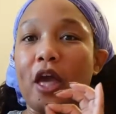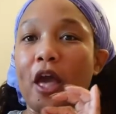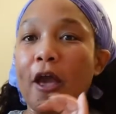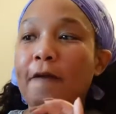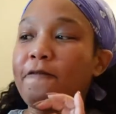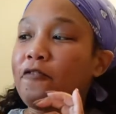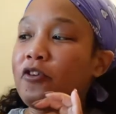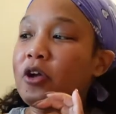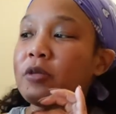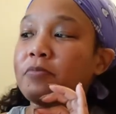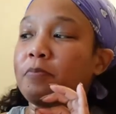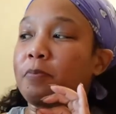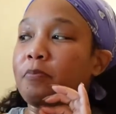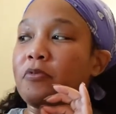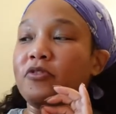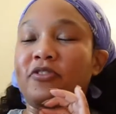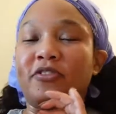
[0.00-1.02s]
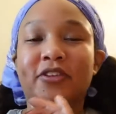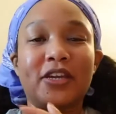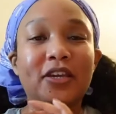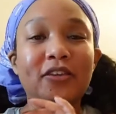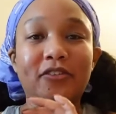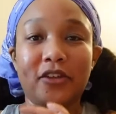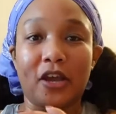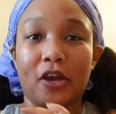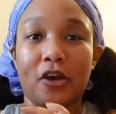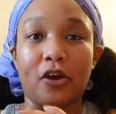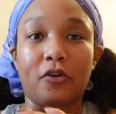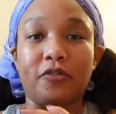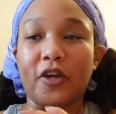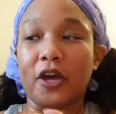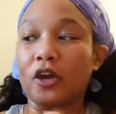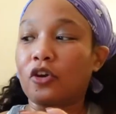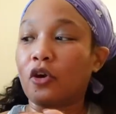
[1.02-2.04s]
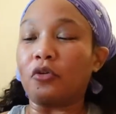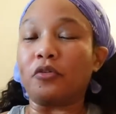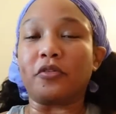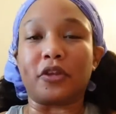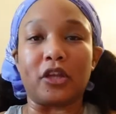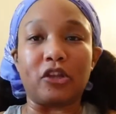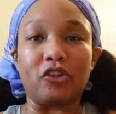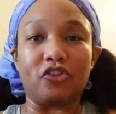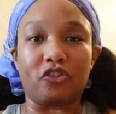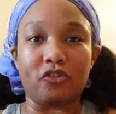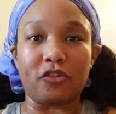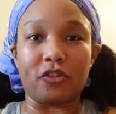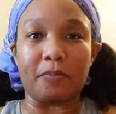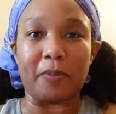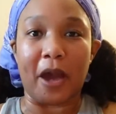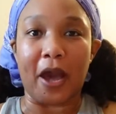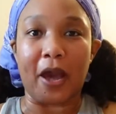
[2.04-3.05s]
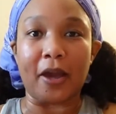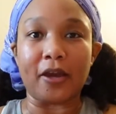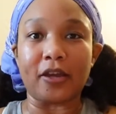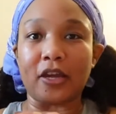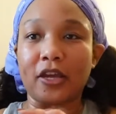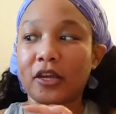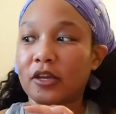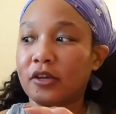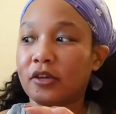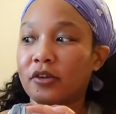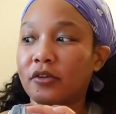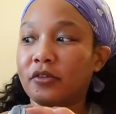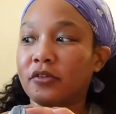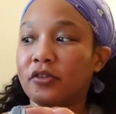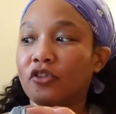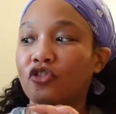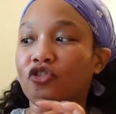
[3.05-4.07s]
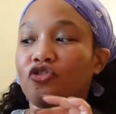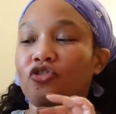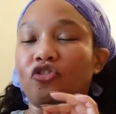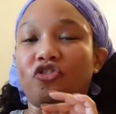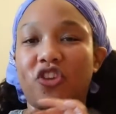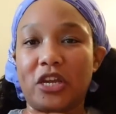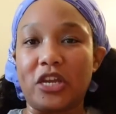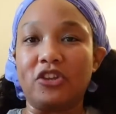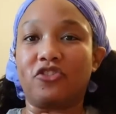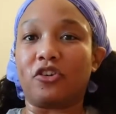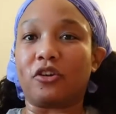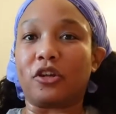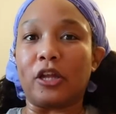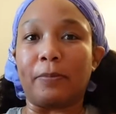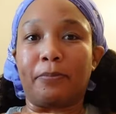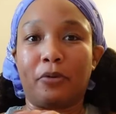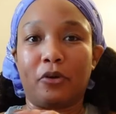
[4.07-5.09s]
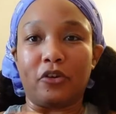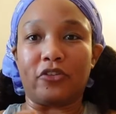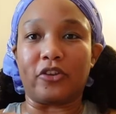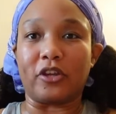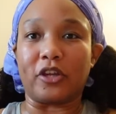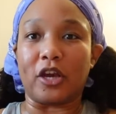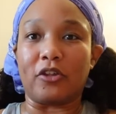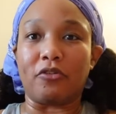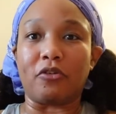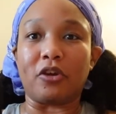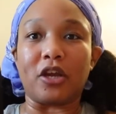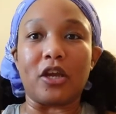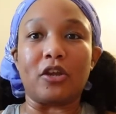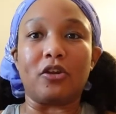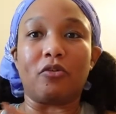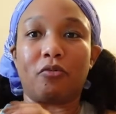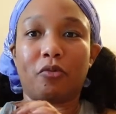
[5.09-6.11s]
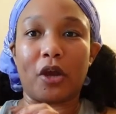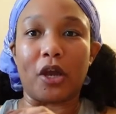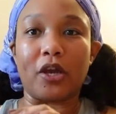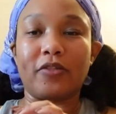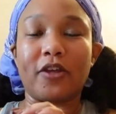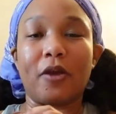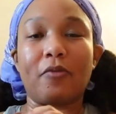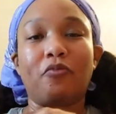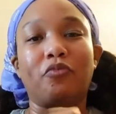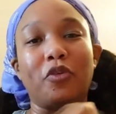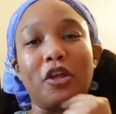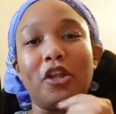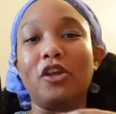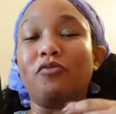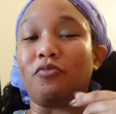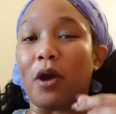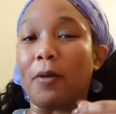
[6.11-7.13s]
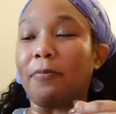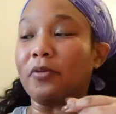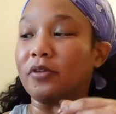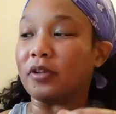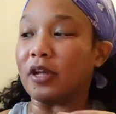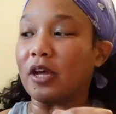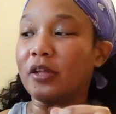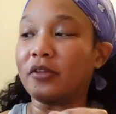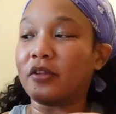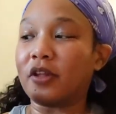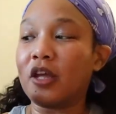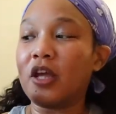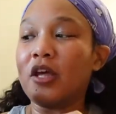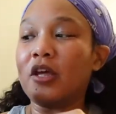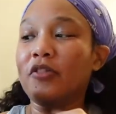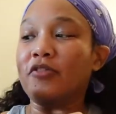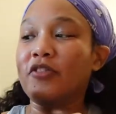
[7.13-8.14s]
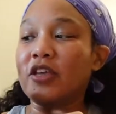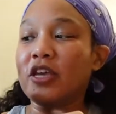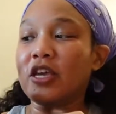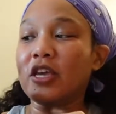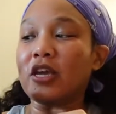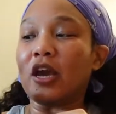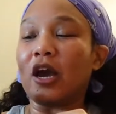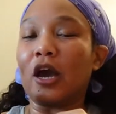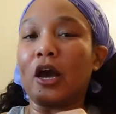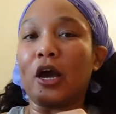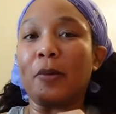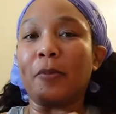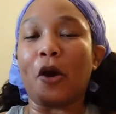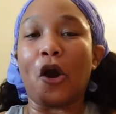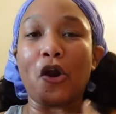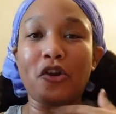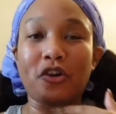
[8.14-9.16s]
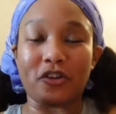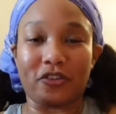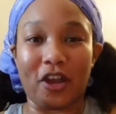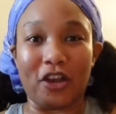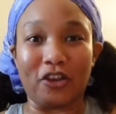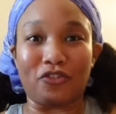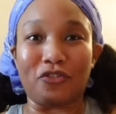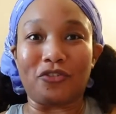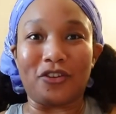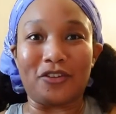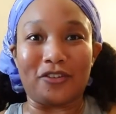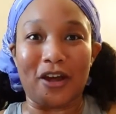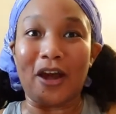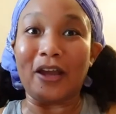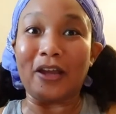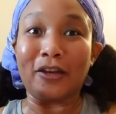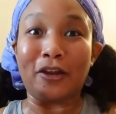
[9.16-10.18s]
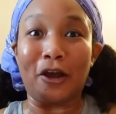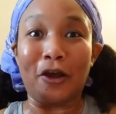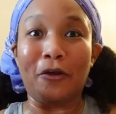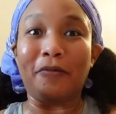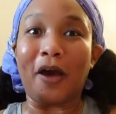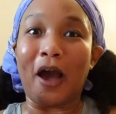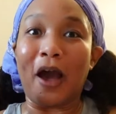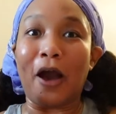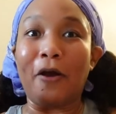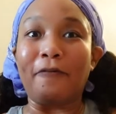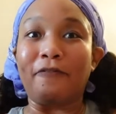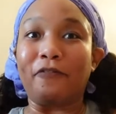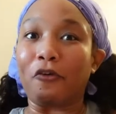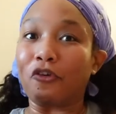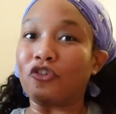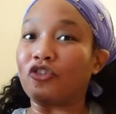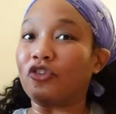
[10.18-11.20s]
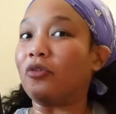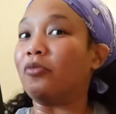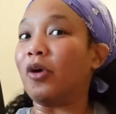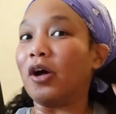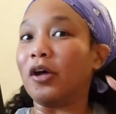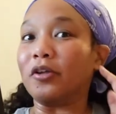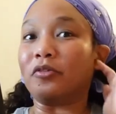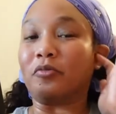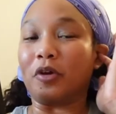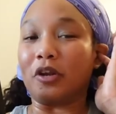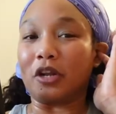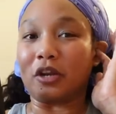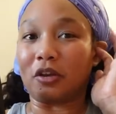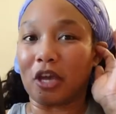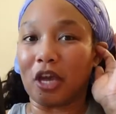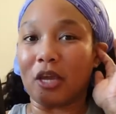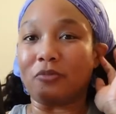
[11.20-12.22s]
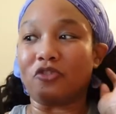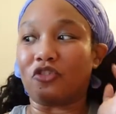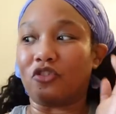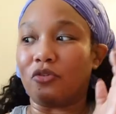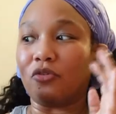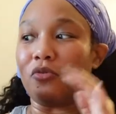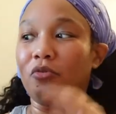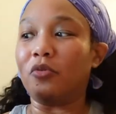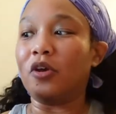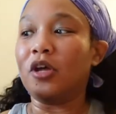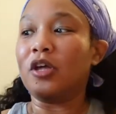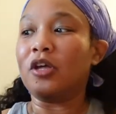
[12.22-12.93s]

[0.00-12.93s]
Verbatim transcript: every detail that goes into the bag is strategically put together in a way that really represents the um, architectural design of how Virgil was when it came to